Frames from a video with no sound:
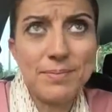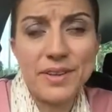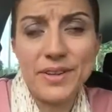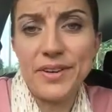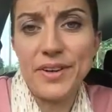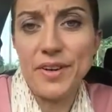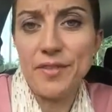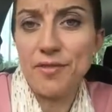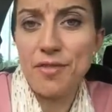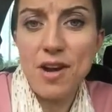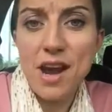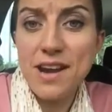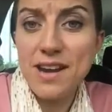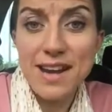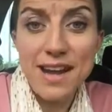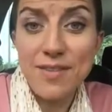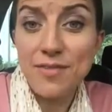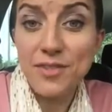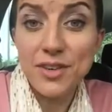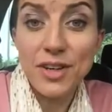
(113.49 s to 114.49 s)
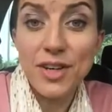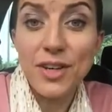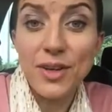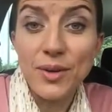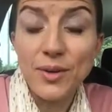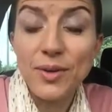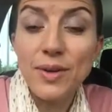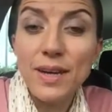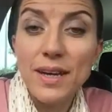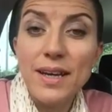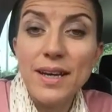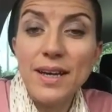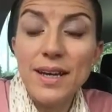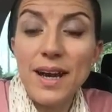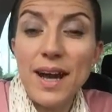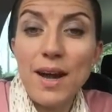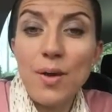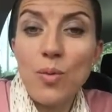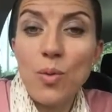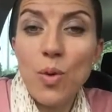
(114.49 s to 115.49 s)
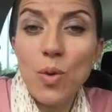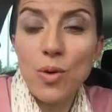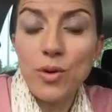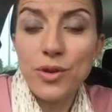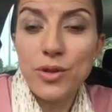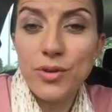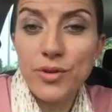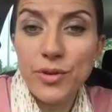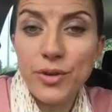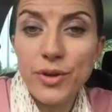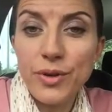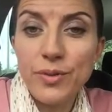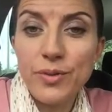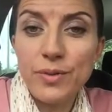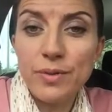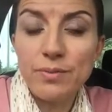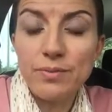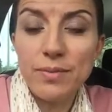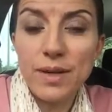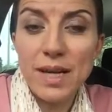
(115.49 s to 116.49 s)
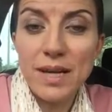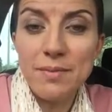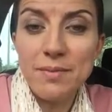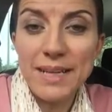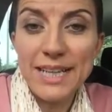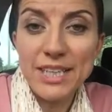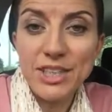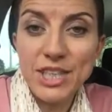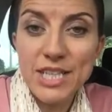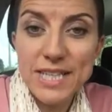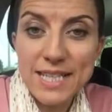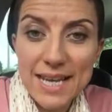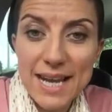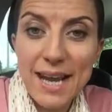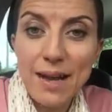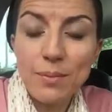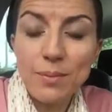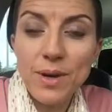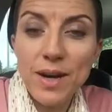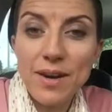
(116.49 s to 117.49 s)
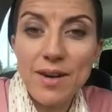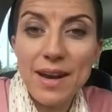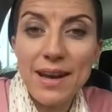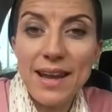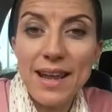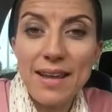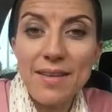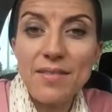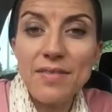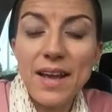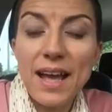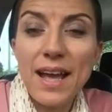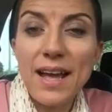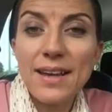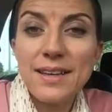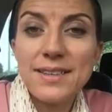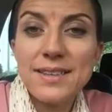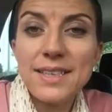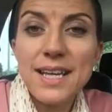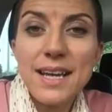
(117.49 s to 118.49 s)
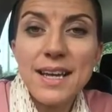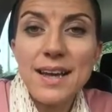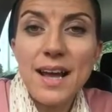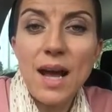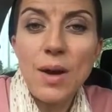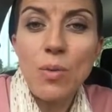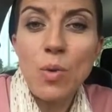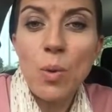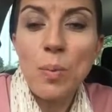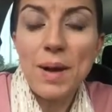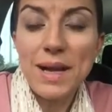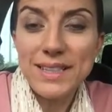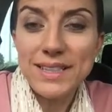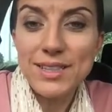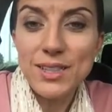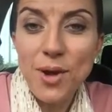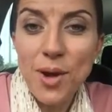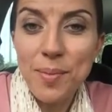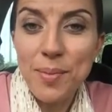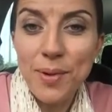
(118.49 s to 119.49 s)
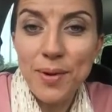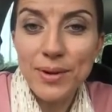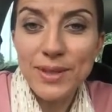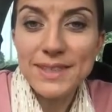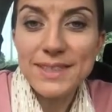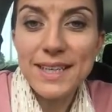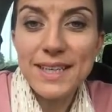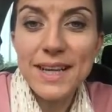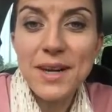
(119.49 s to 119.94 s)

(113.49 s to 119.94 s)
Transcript: I don't know, Friday afternoon, I walked through Hitchin Town, where I live, and I walked past Starbucks.